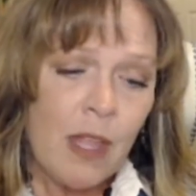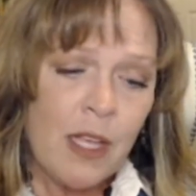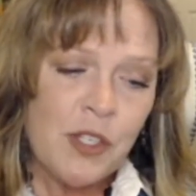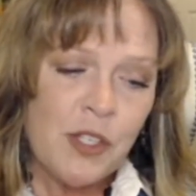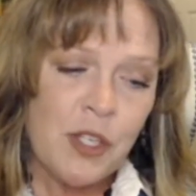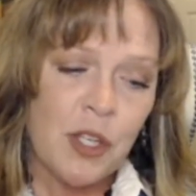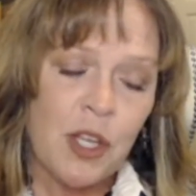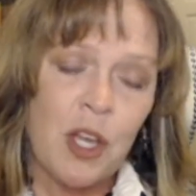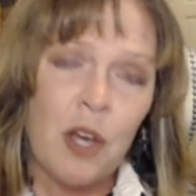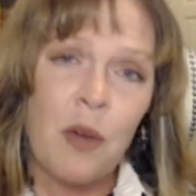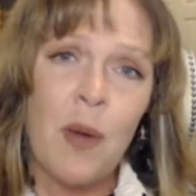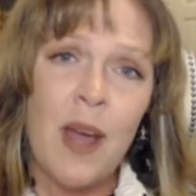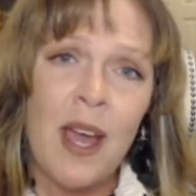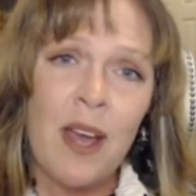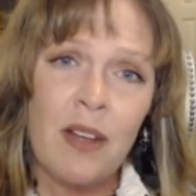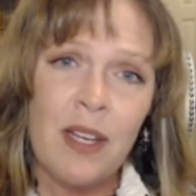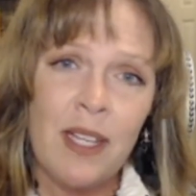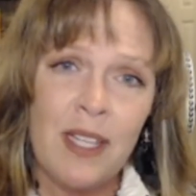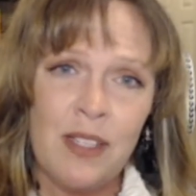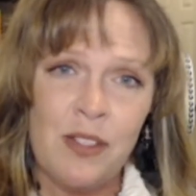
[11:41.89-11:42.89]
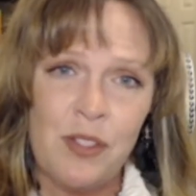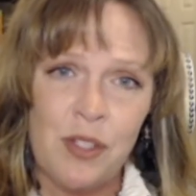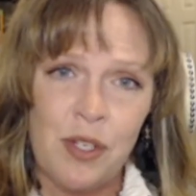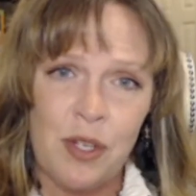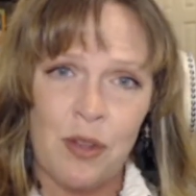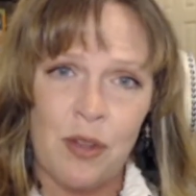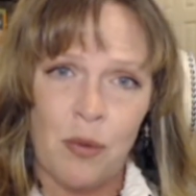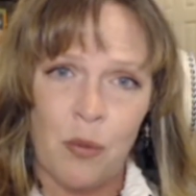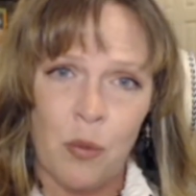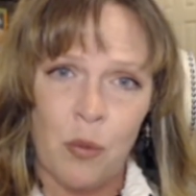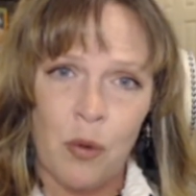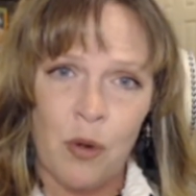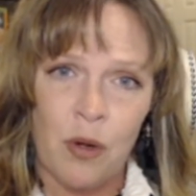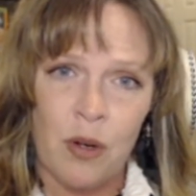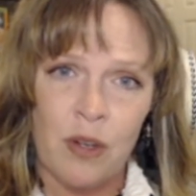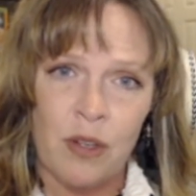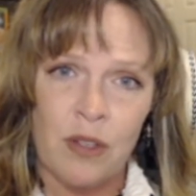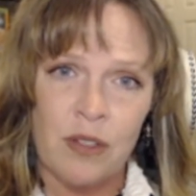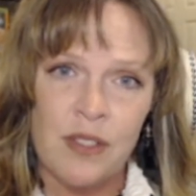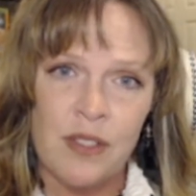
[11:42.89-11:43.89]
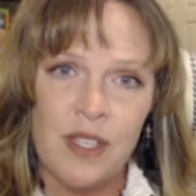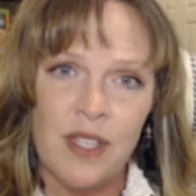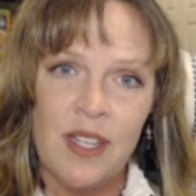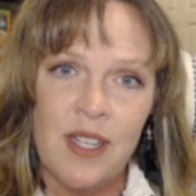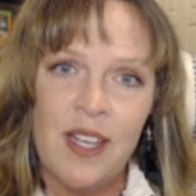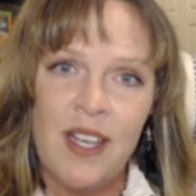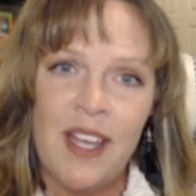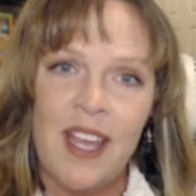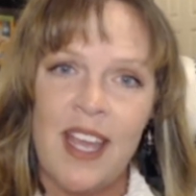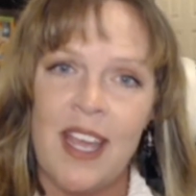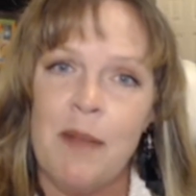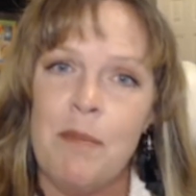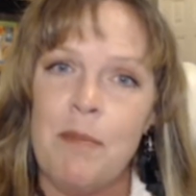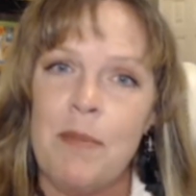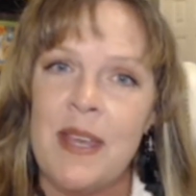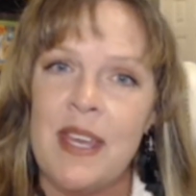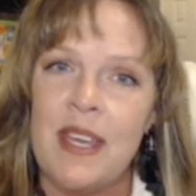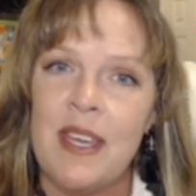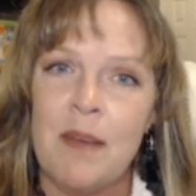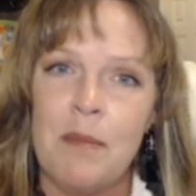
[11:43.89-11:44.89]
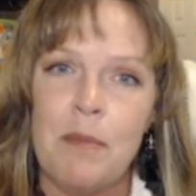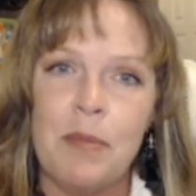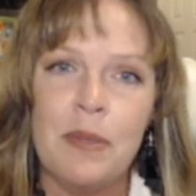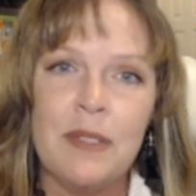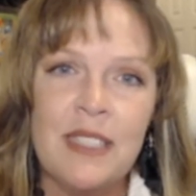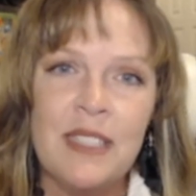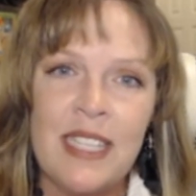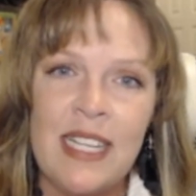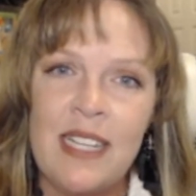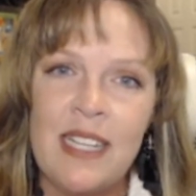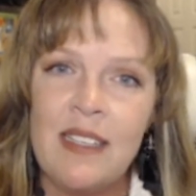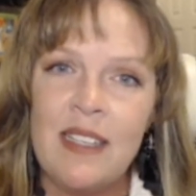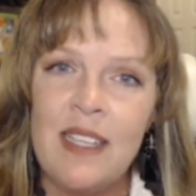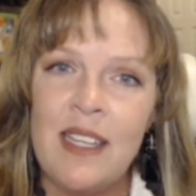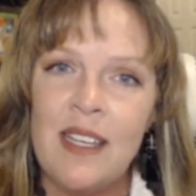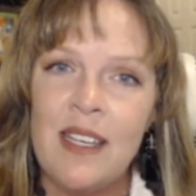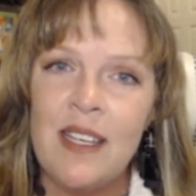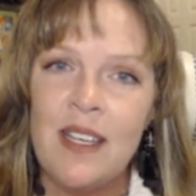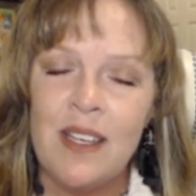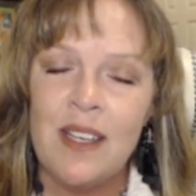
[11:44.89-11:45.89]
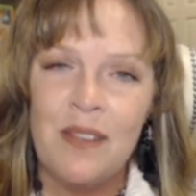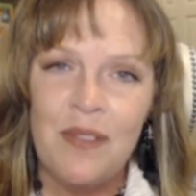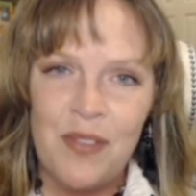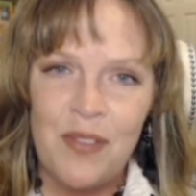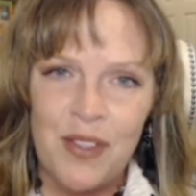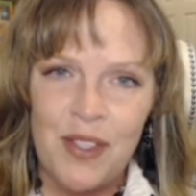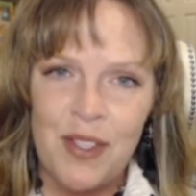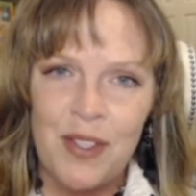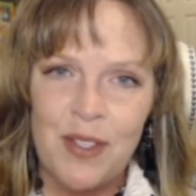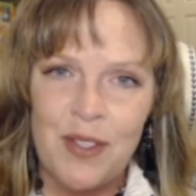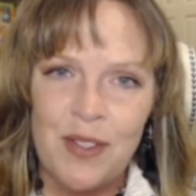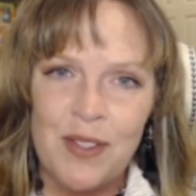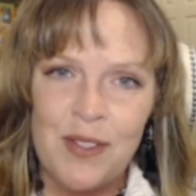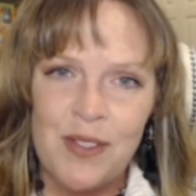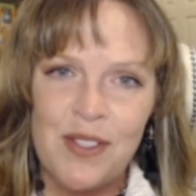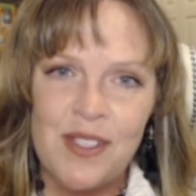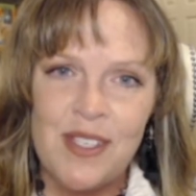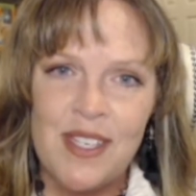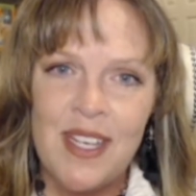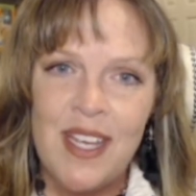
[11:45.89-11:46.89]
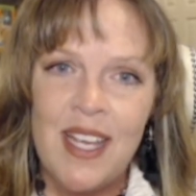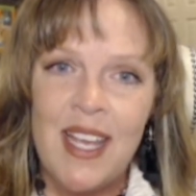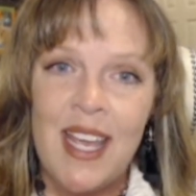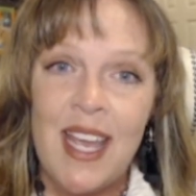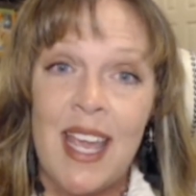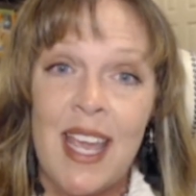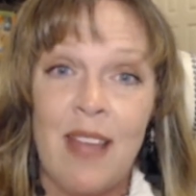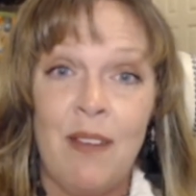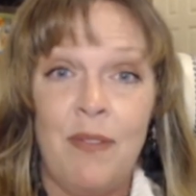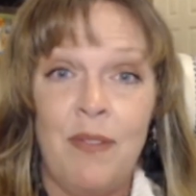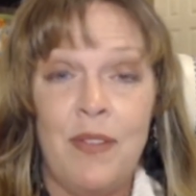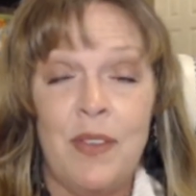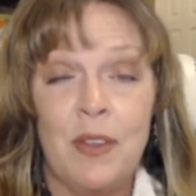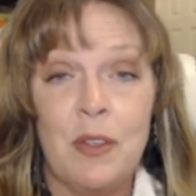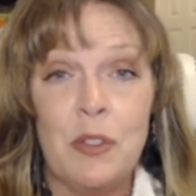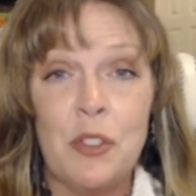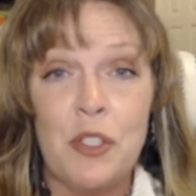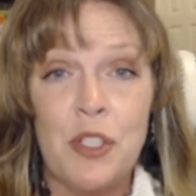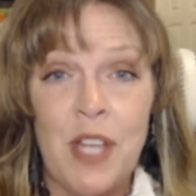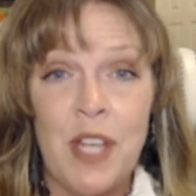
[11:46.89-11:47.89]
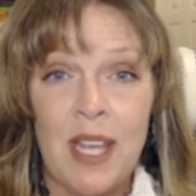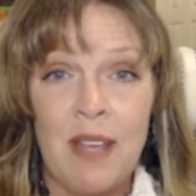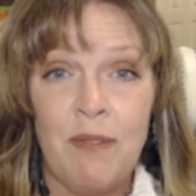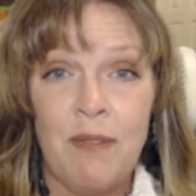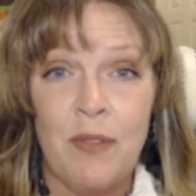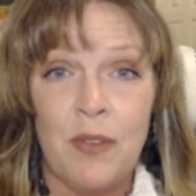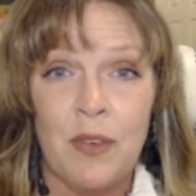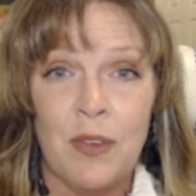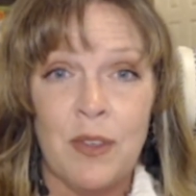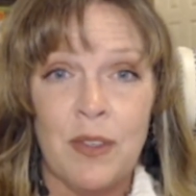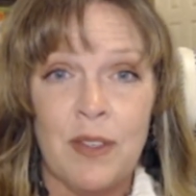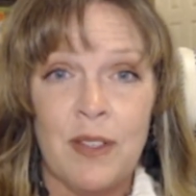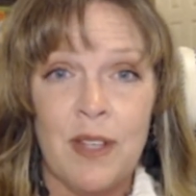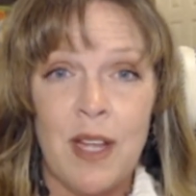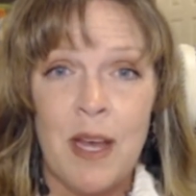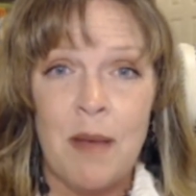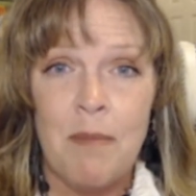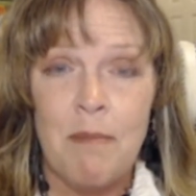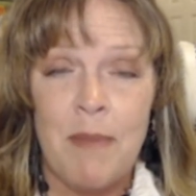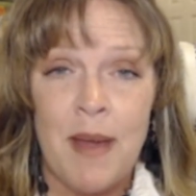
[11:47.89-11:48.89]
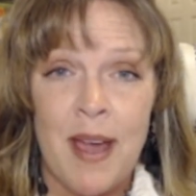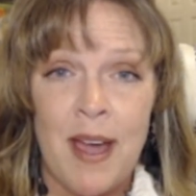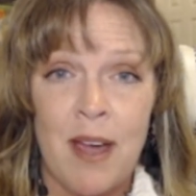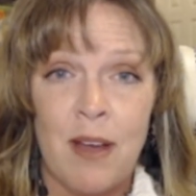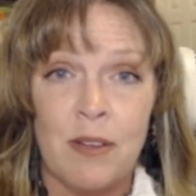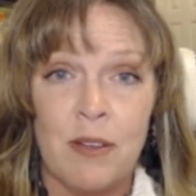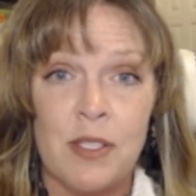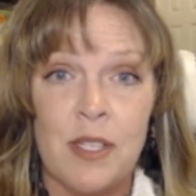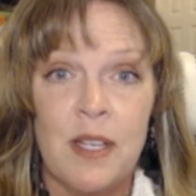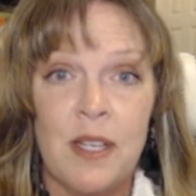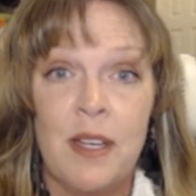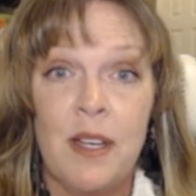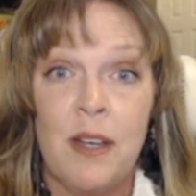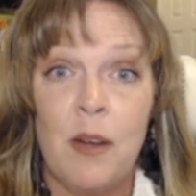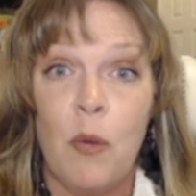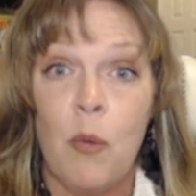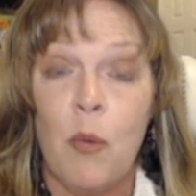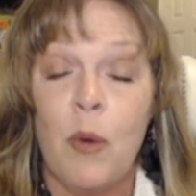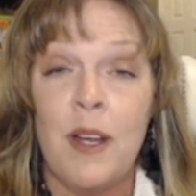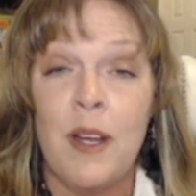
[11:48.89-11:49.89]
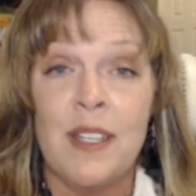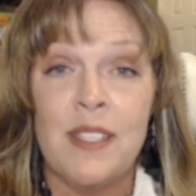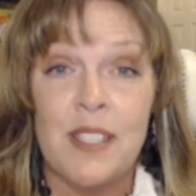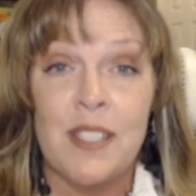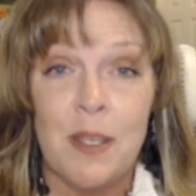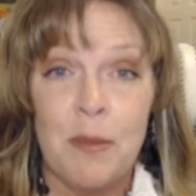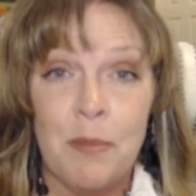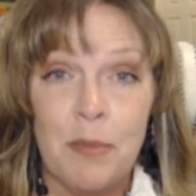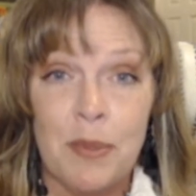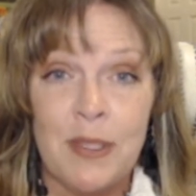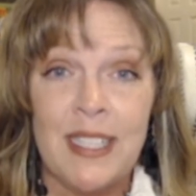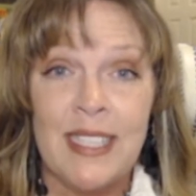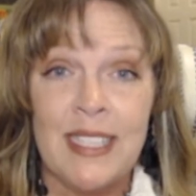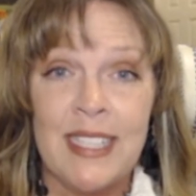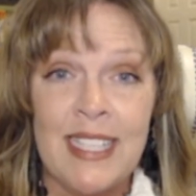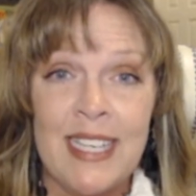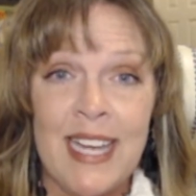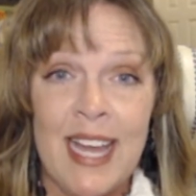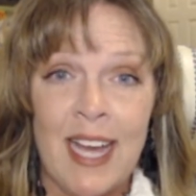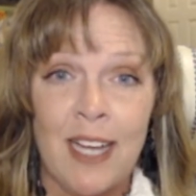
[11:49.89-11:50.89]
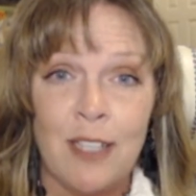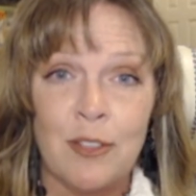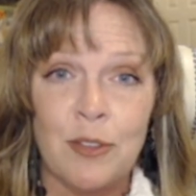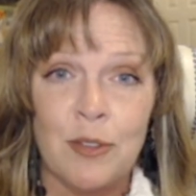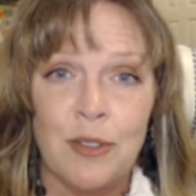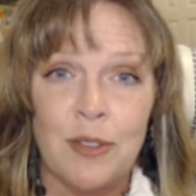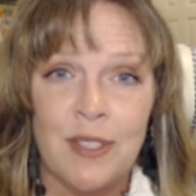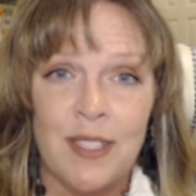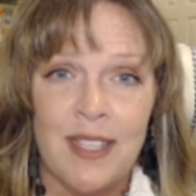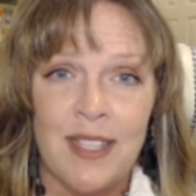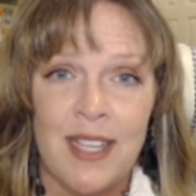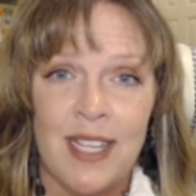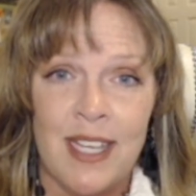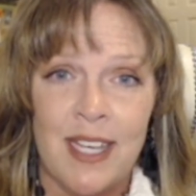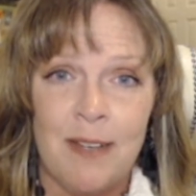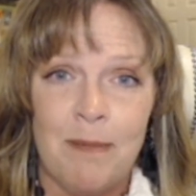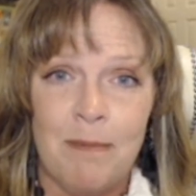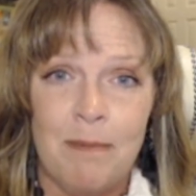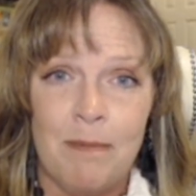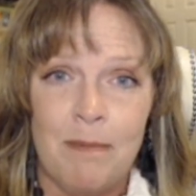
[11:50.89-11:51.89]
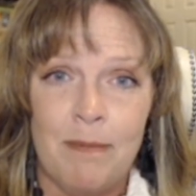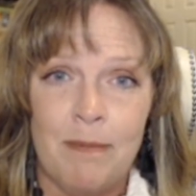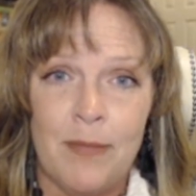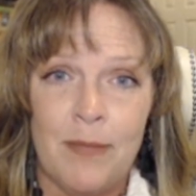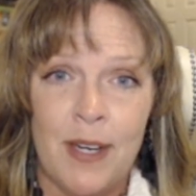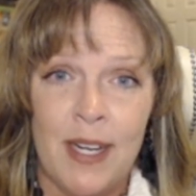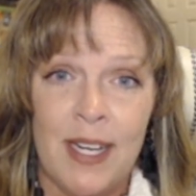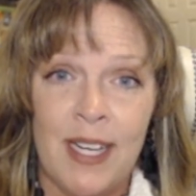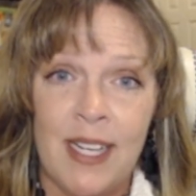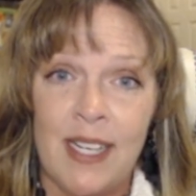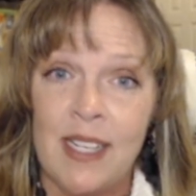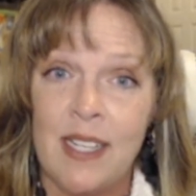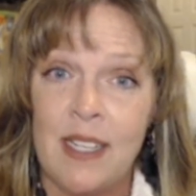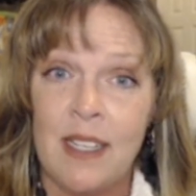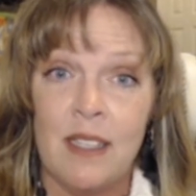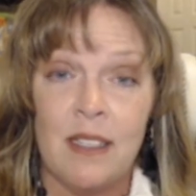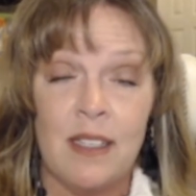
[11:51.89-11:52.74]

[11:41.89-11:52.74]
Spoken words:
to go out into the world and be completely confused and feel shameful about what is completely natural to them, right?